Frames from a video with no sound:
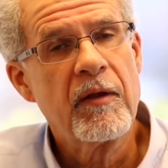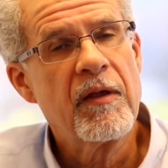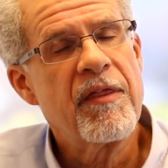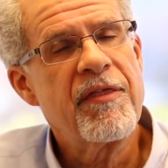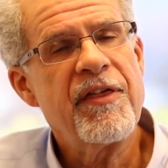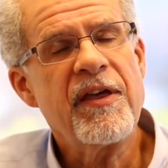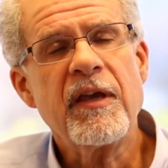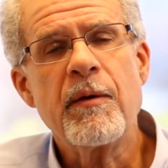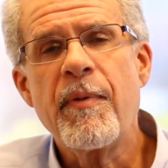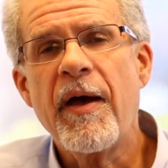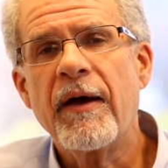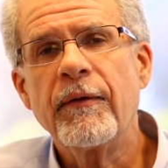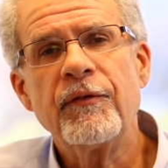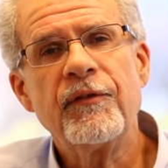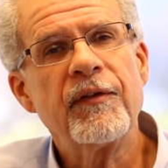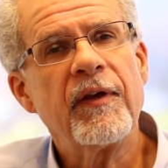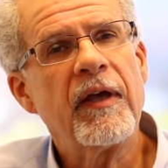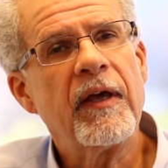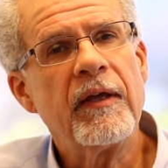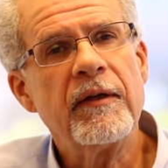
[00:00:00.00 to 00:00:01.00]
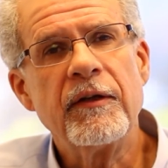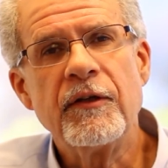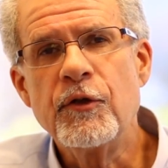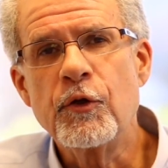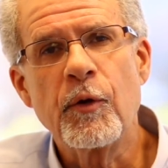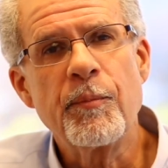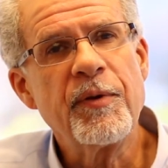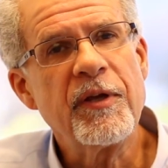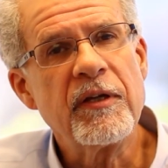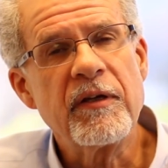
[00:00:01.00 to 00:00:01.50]
Think about an
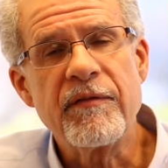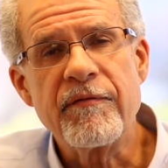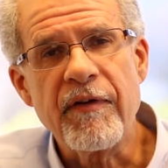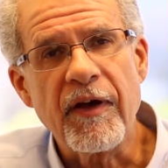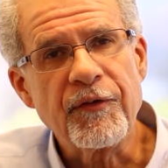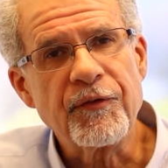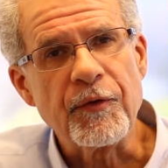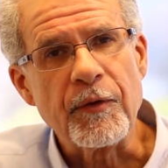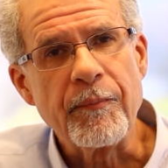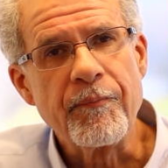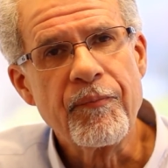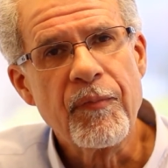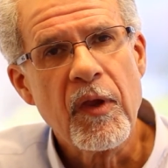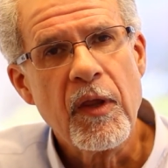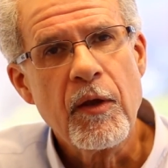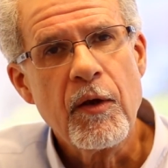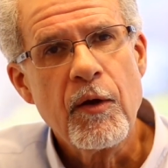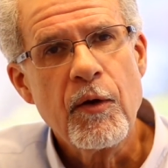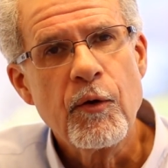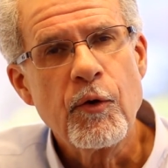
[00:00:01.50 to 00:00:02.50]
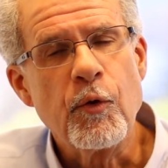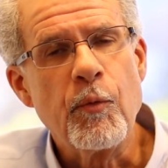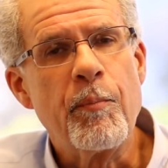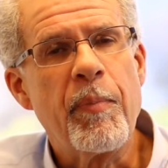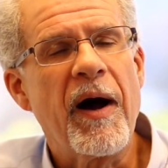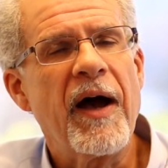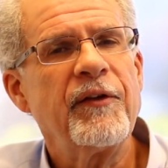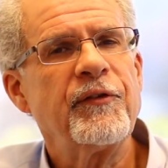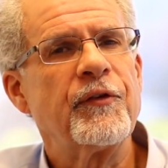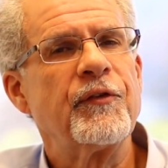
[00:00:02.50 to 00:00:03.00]
European investor who
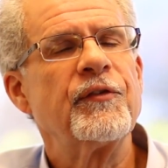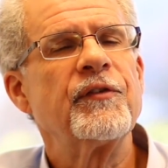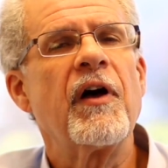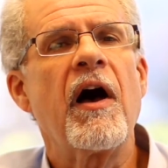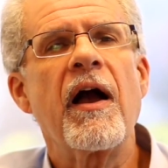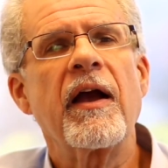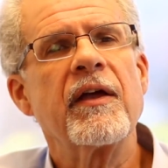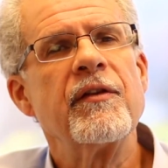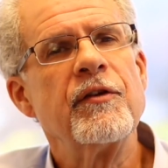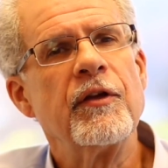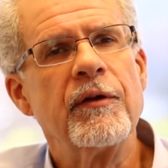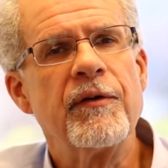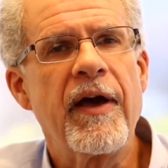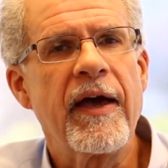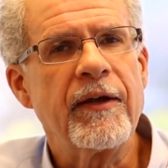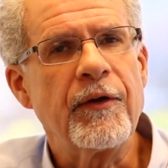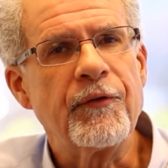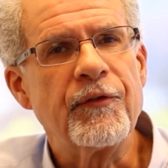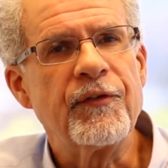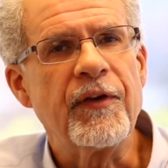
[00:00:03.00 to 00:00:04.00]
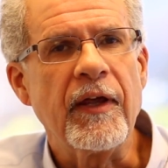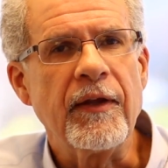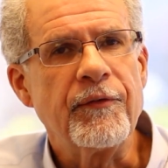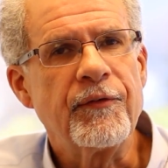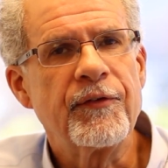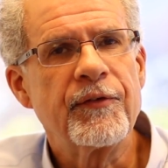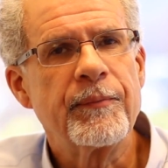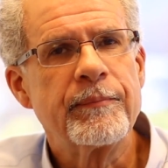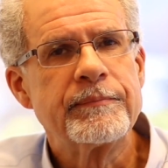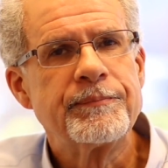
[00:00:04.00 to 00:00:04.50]
buys a stock in the United
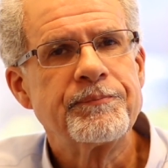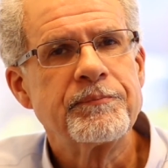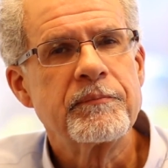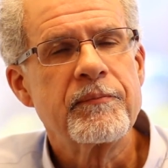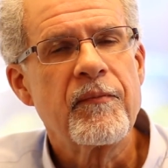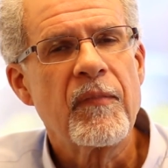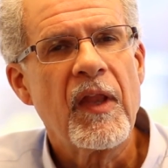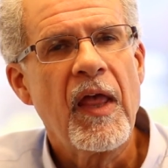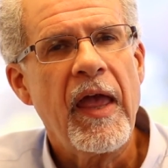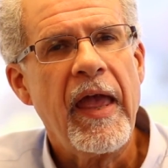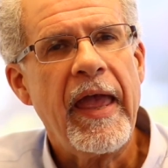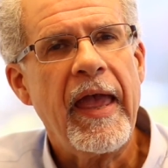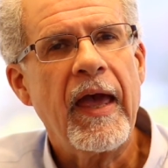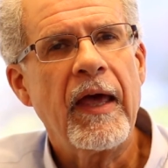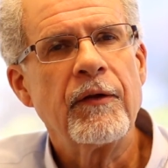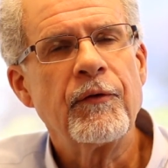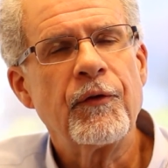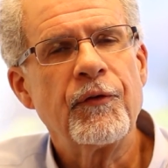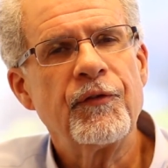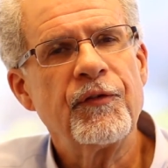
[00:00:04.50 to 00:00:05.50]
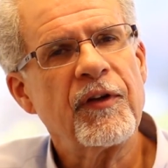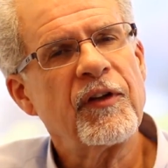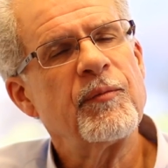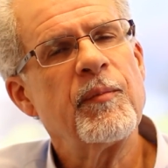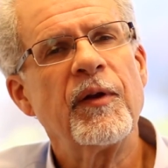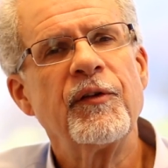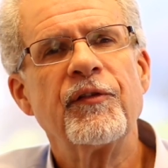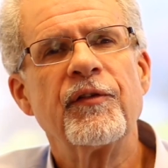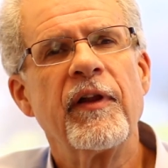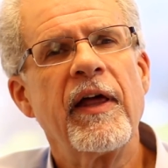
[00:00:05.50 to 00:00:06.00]
States, and 6
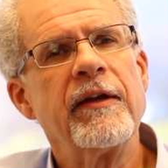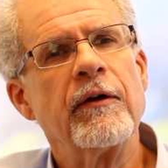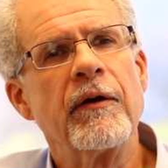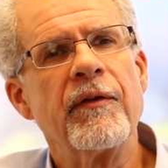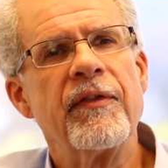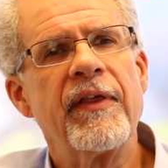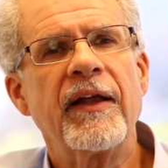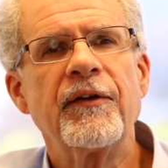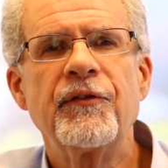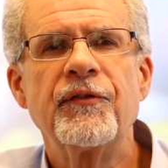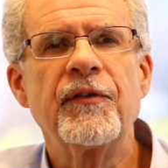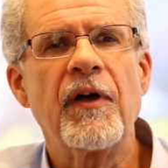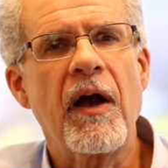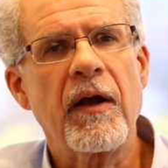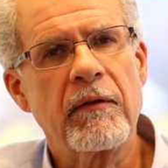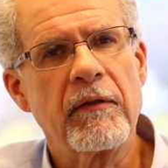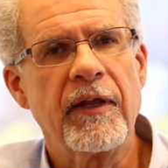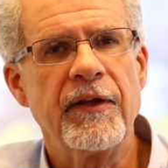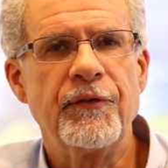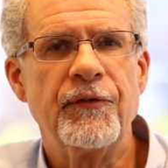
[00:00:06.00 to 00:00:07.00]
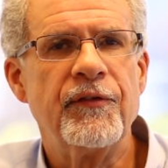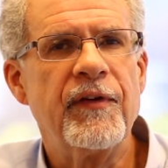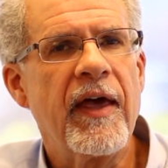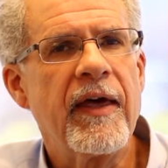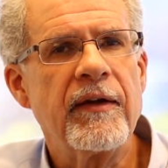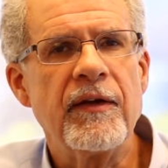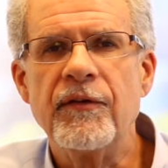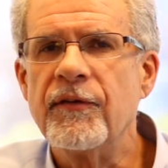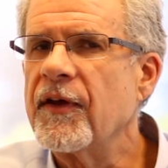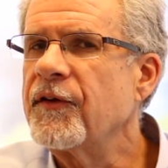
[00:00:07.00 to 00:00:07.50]
months later that stock lays
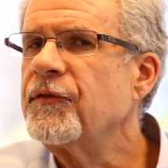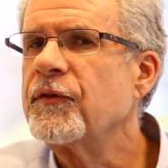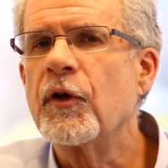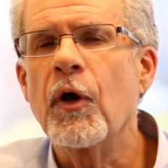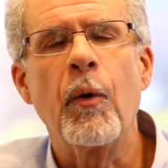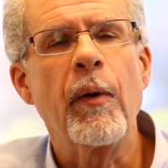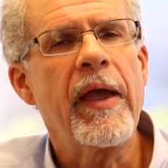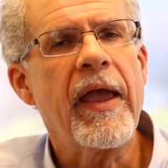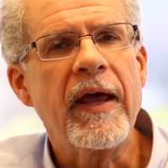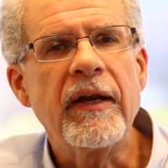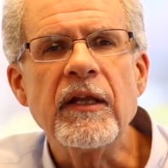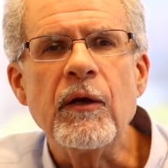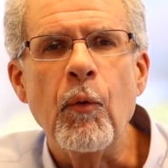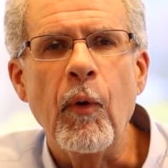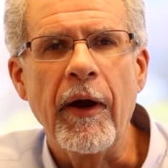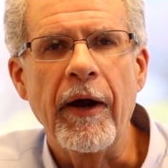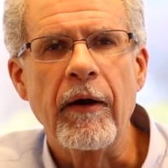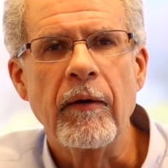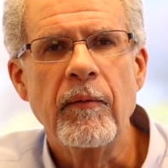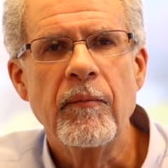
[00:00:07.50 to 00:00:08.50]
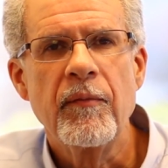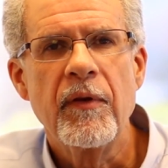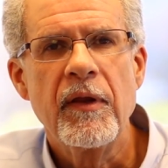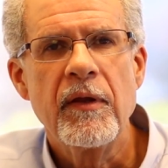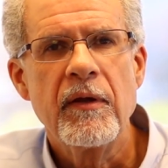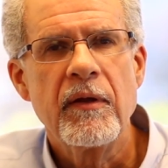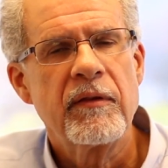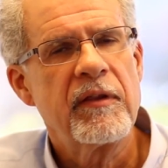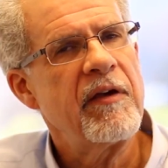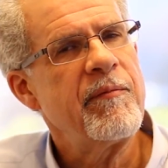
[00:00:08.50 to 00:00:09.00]
dead and doesn't go anywhere.
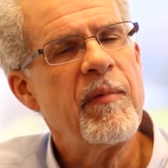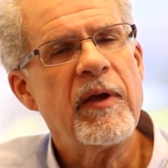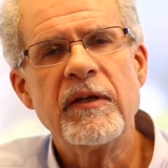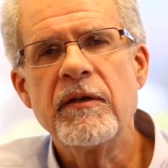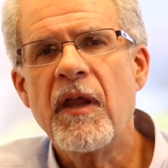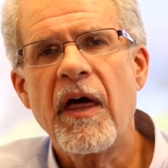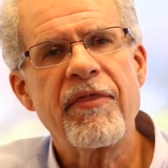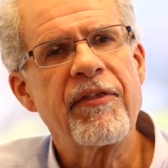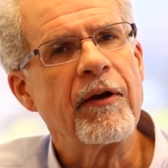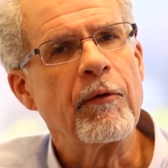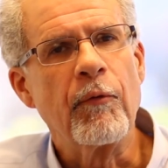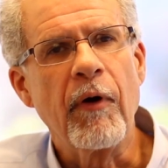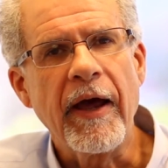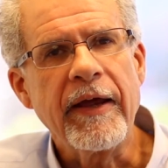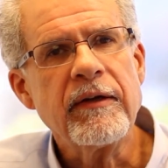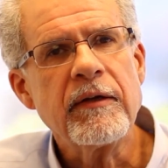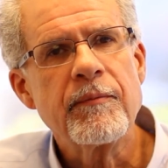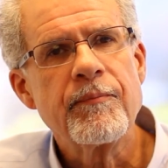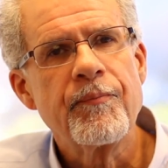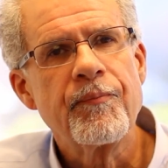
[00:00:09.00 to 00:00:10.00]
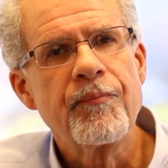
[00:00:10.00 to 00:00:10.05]
They've made nothing, right?